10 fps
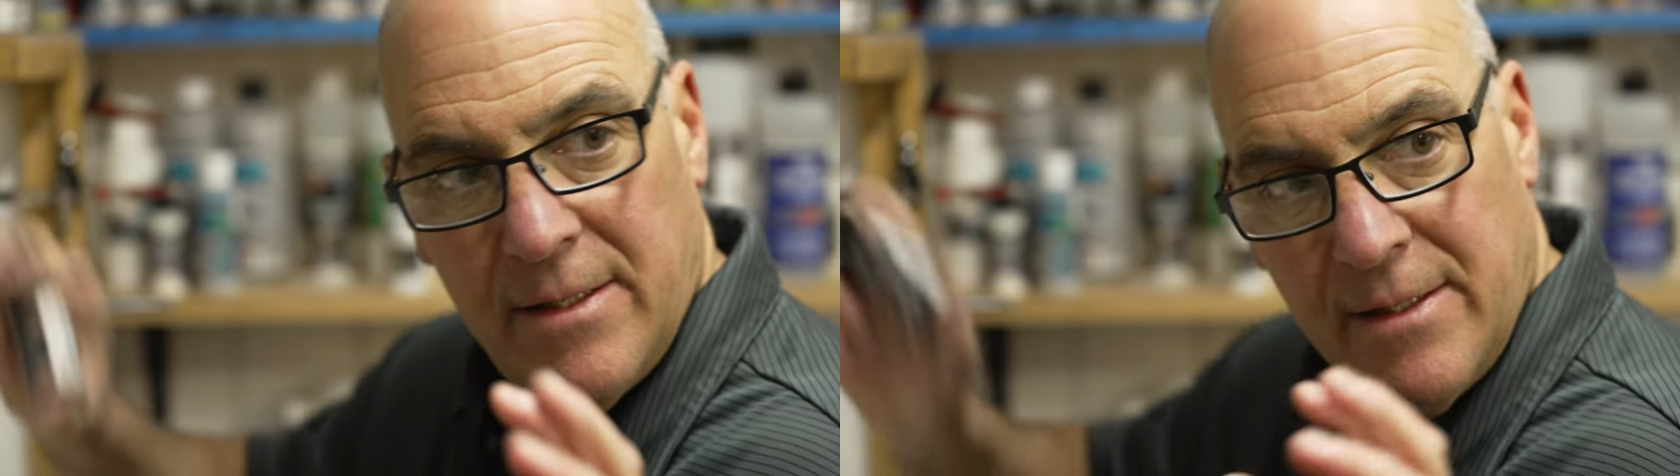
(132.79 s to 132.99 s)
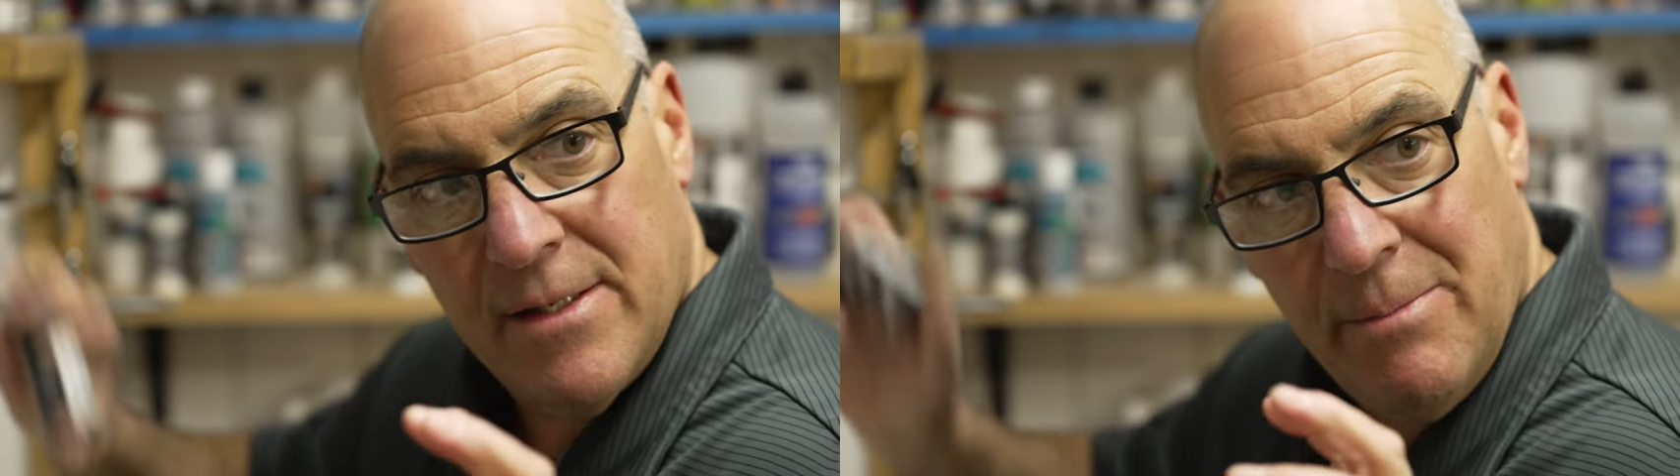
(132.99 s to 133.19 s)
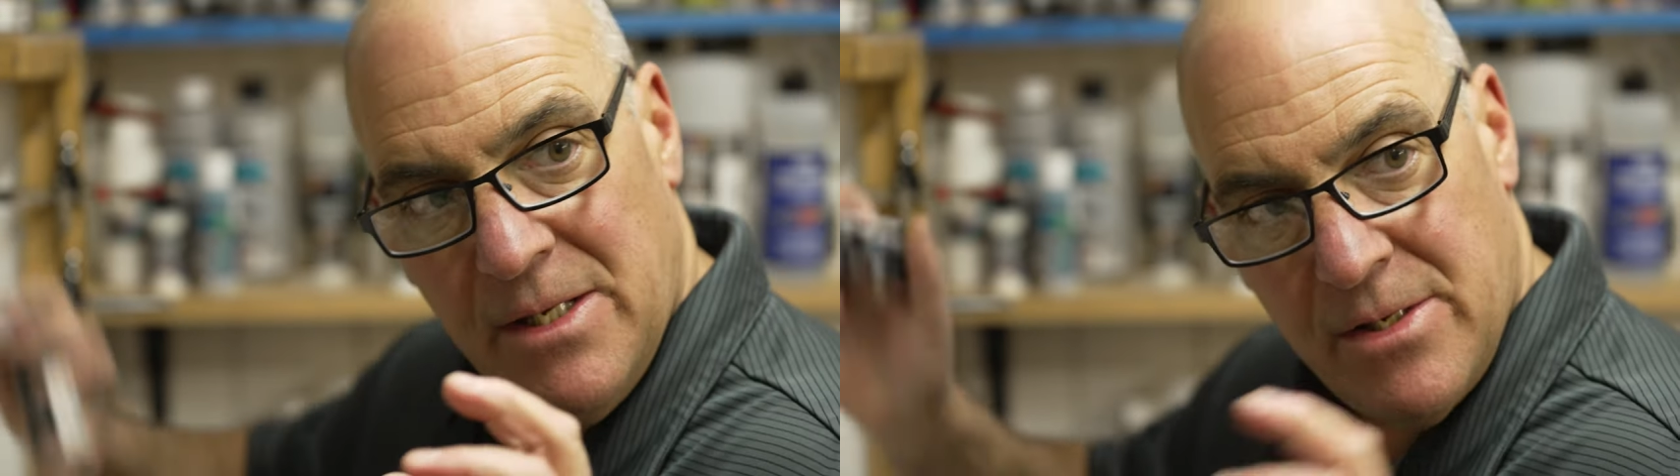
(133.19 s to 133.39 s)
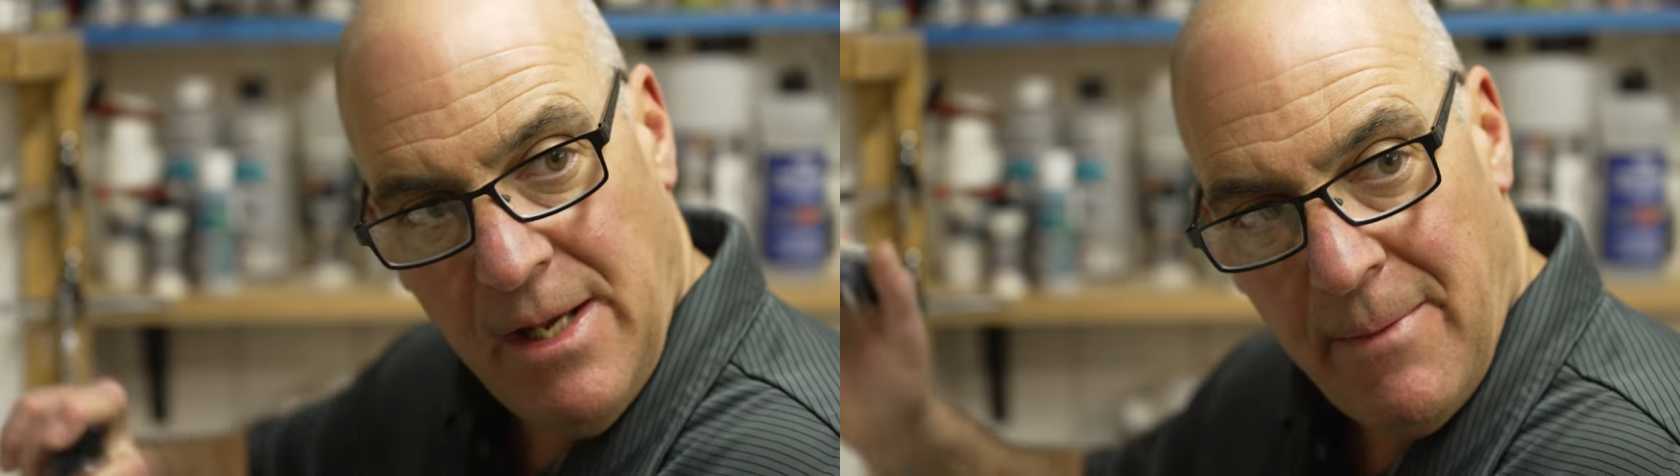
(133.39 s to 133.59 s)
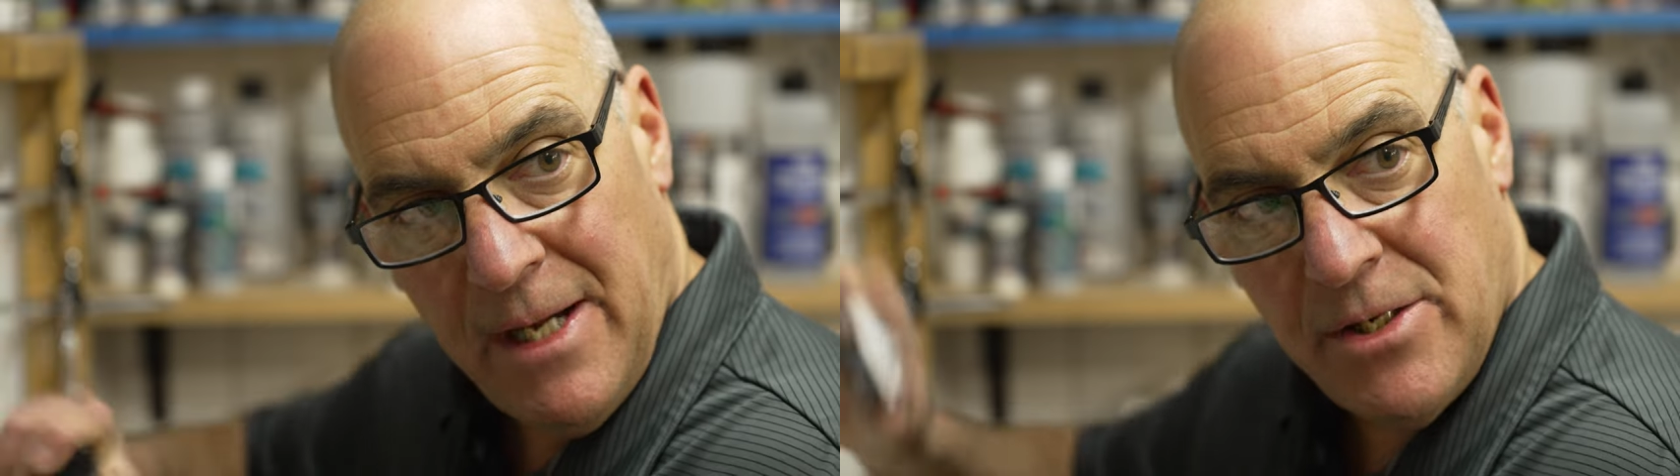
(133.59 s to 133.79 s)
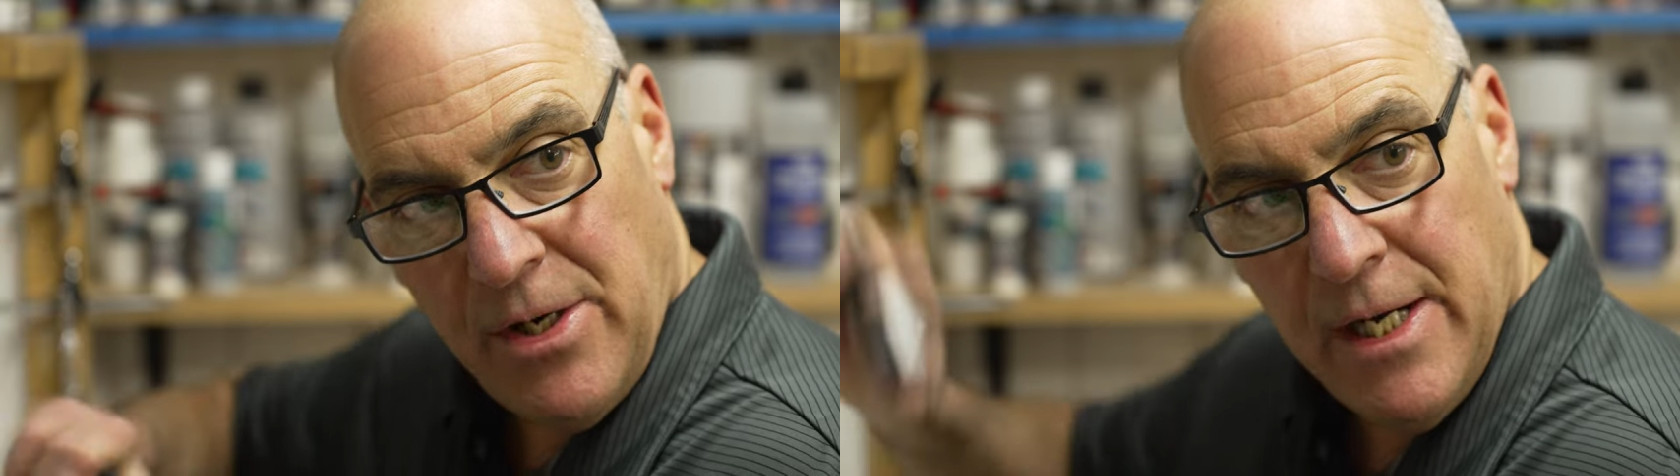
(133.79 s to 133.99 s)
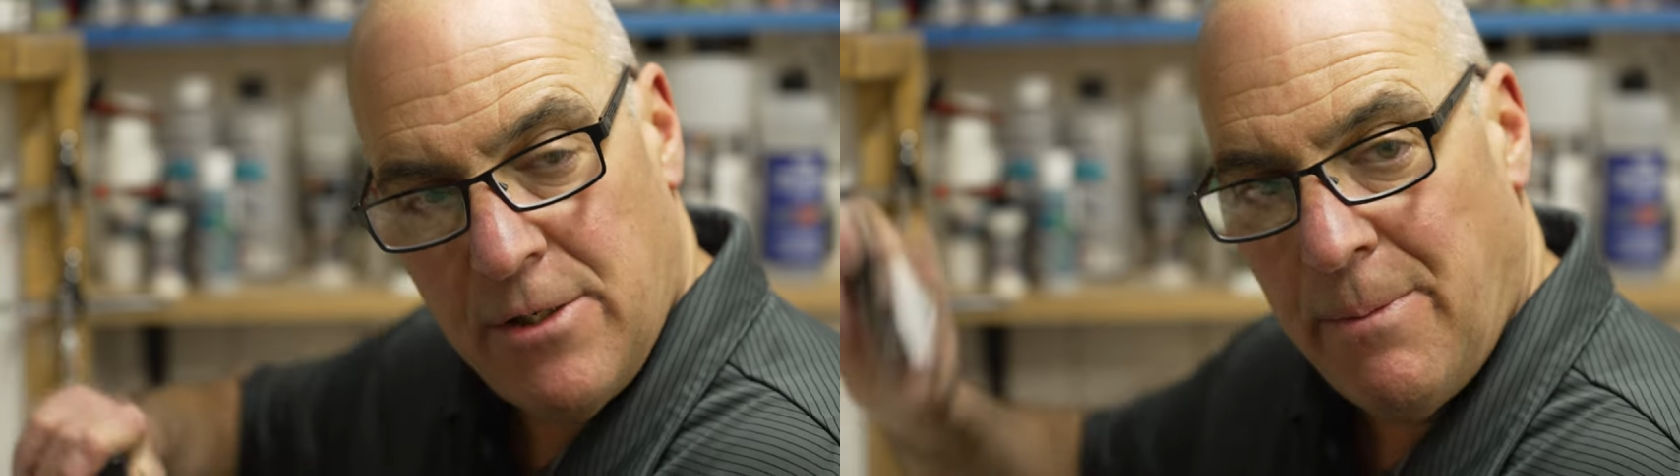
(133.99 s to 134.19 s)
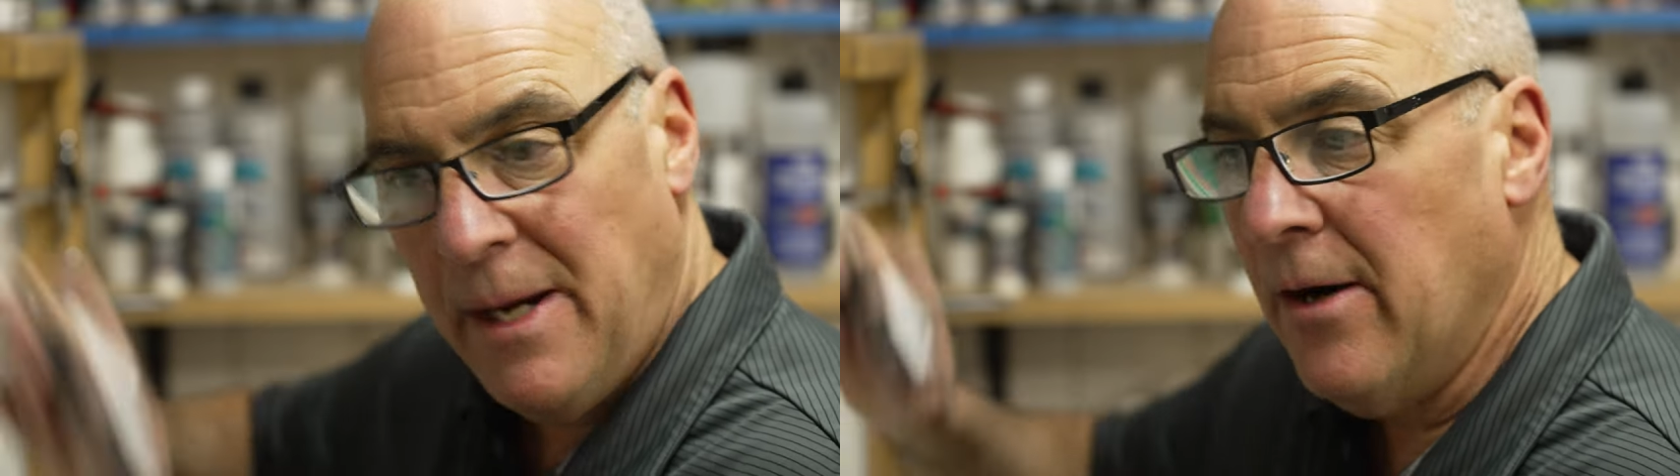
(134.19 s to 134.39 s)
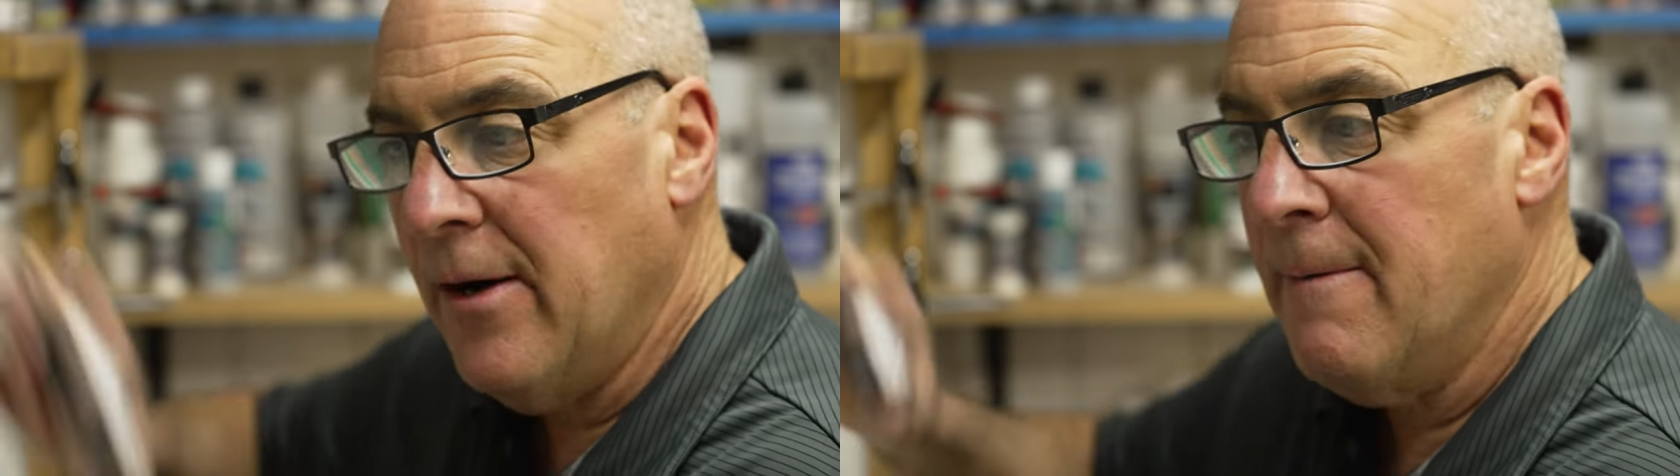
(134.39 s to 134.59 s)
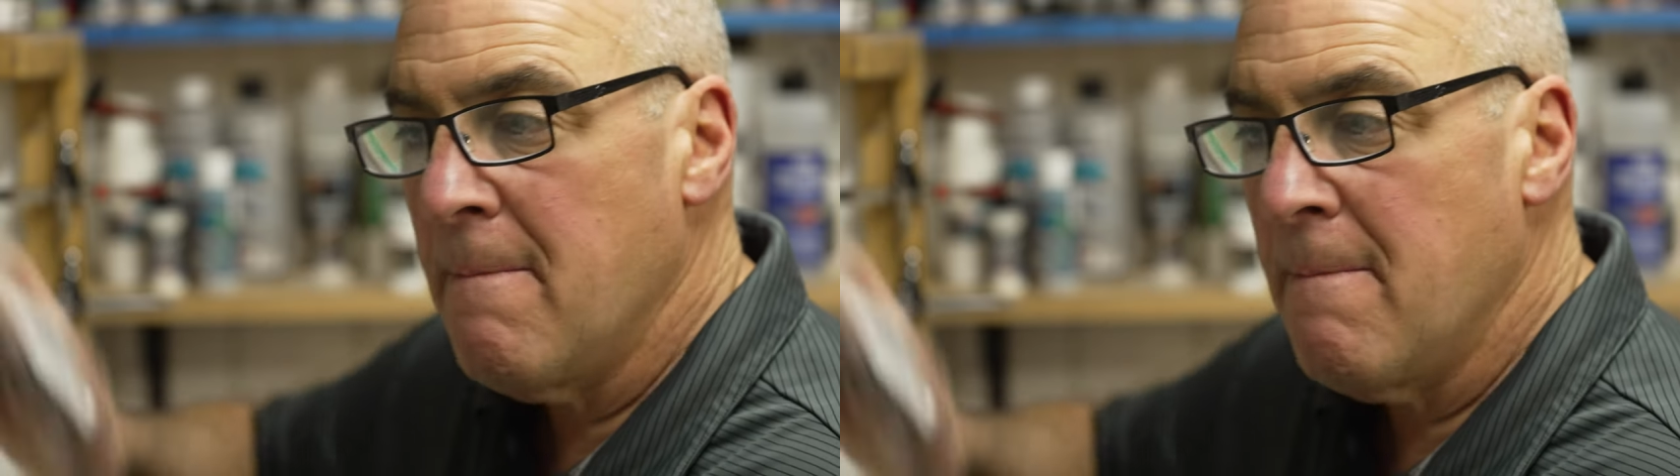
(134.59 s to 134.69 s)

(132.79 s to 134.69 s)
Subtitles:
to be semi-transparent